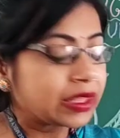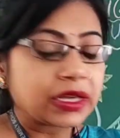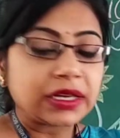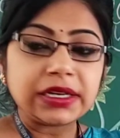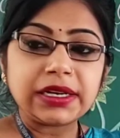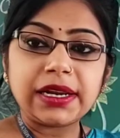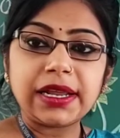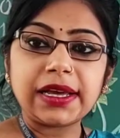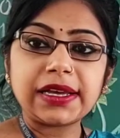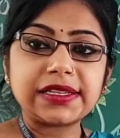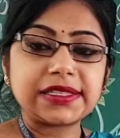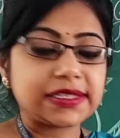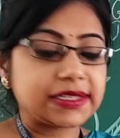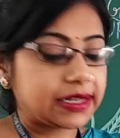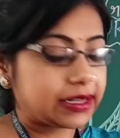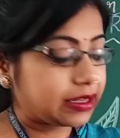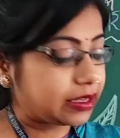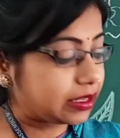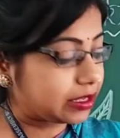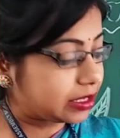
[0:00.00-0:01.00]
Next
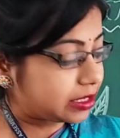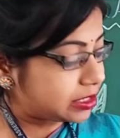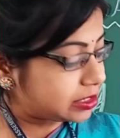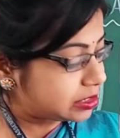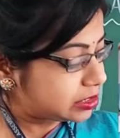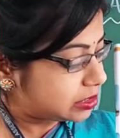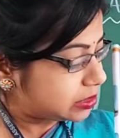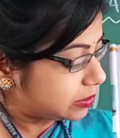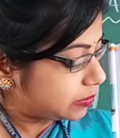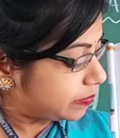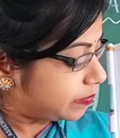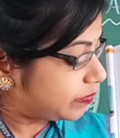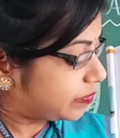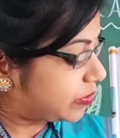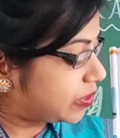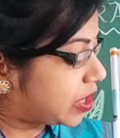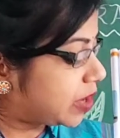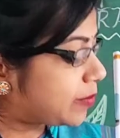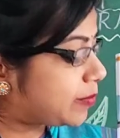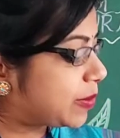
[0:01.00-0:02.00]
is
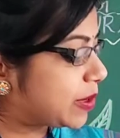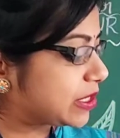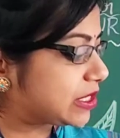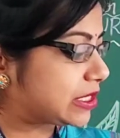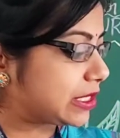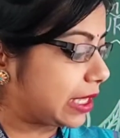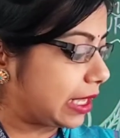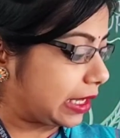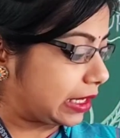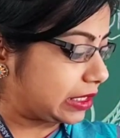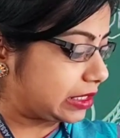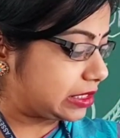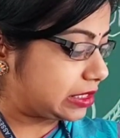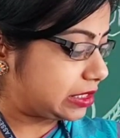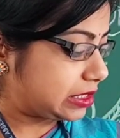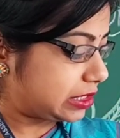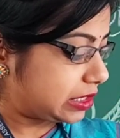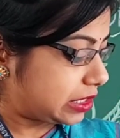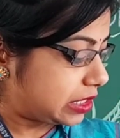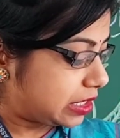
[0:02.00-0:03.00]
number
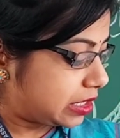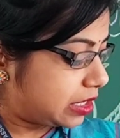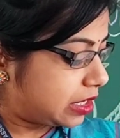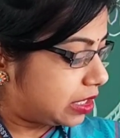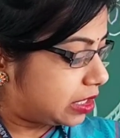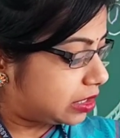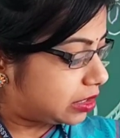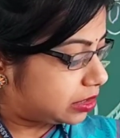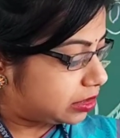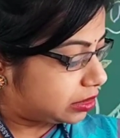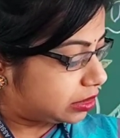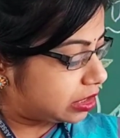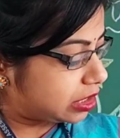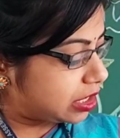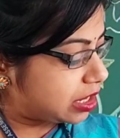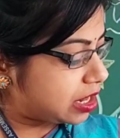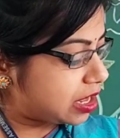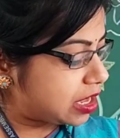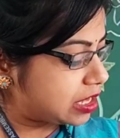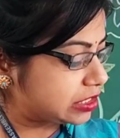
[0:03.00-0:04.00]
6. The
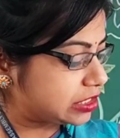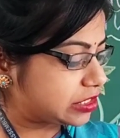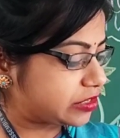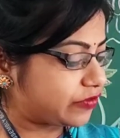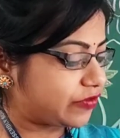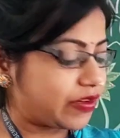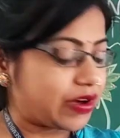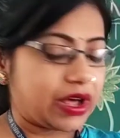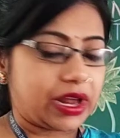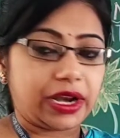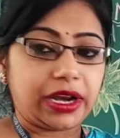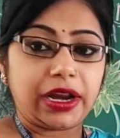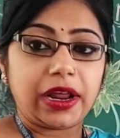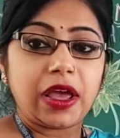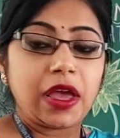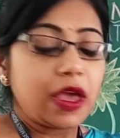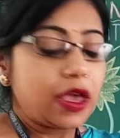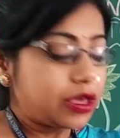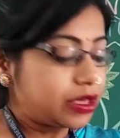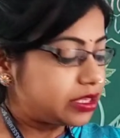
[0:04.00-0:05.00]
last
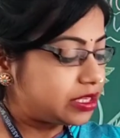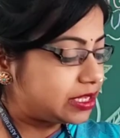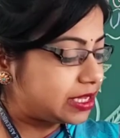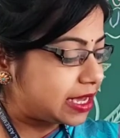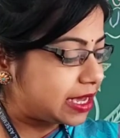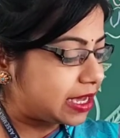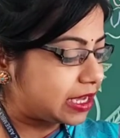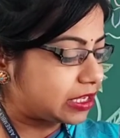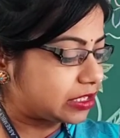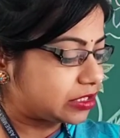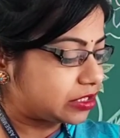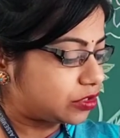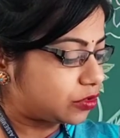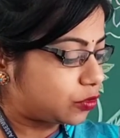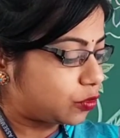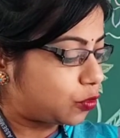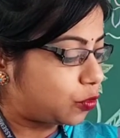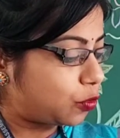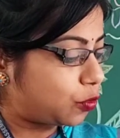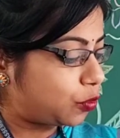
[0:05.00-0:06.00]
one. Yes,
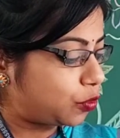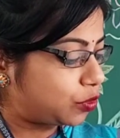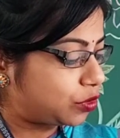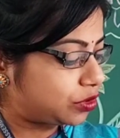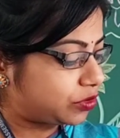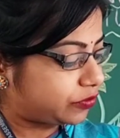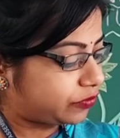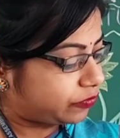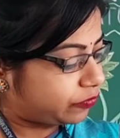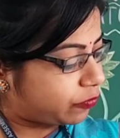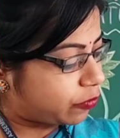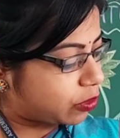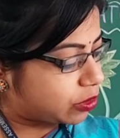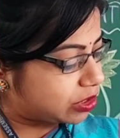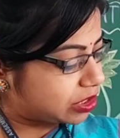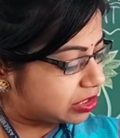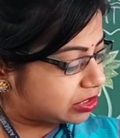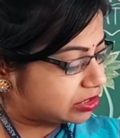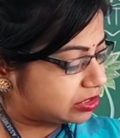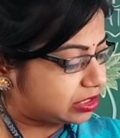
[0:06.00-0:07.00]

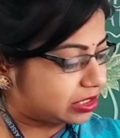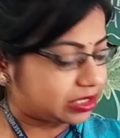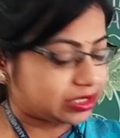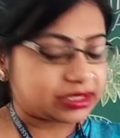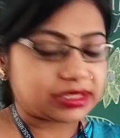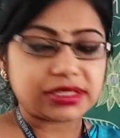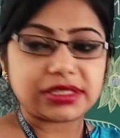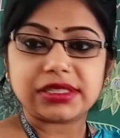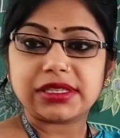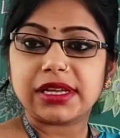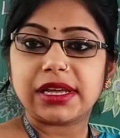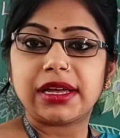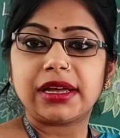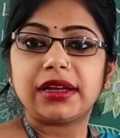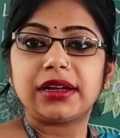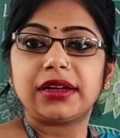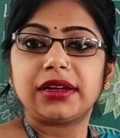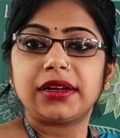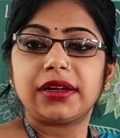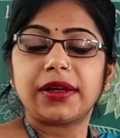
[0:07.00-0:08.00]
what is this?
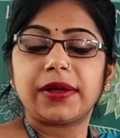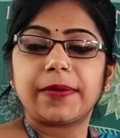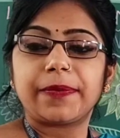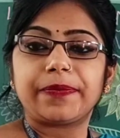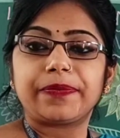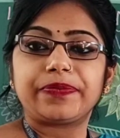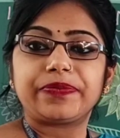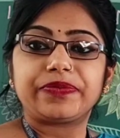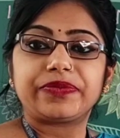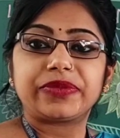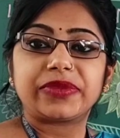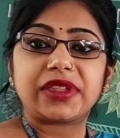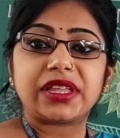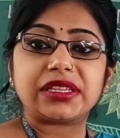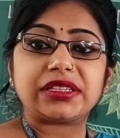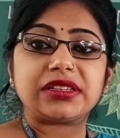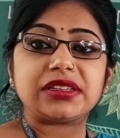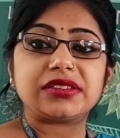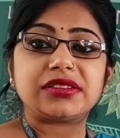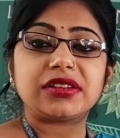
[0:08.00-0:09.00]

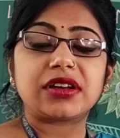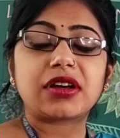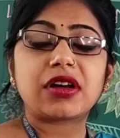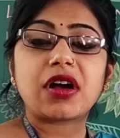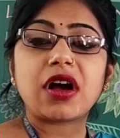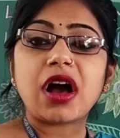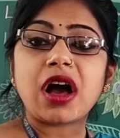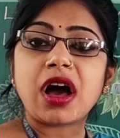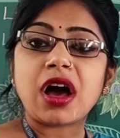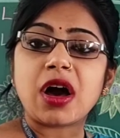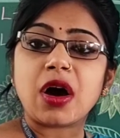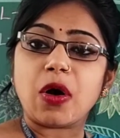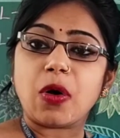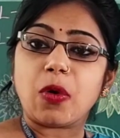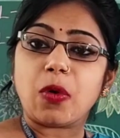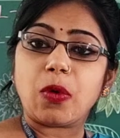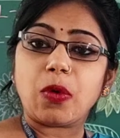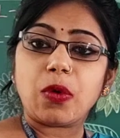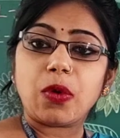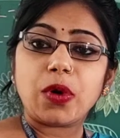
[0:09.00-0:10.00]
This is a
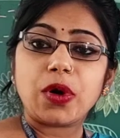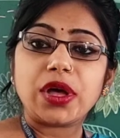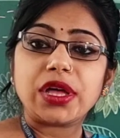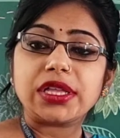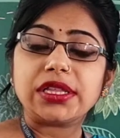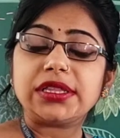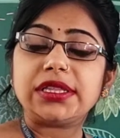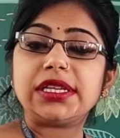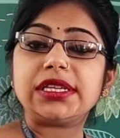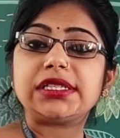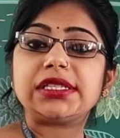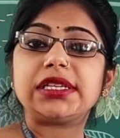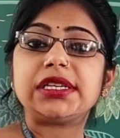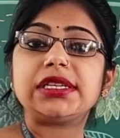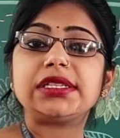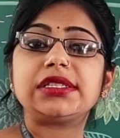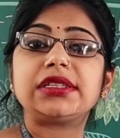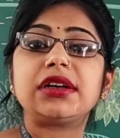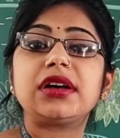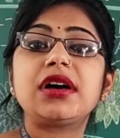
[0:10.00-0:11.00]
cow. This
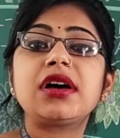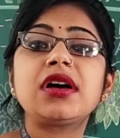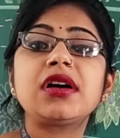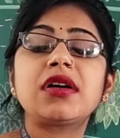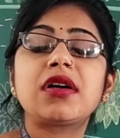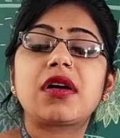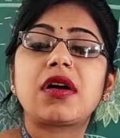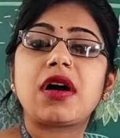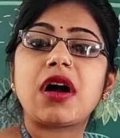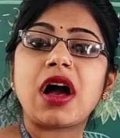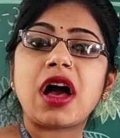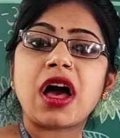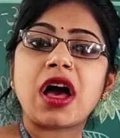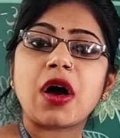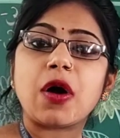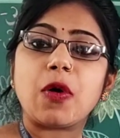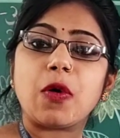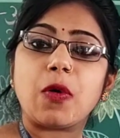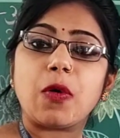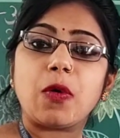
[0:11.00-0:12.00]
is a cow.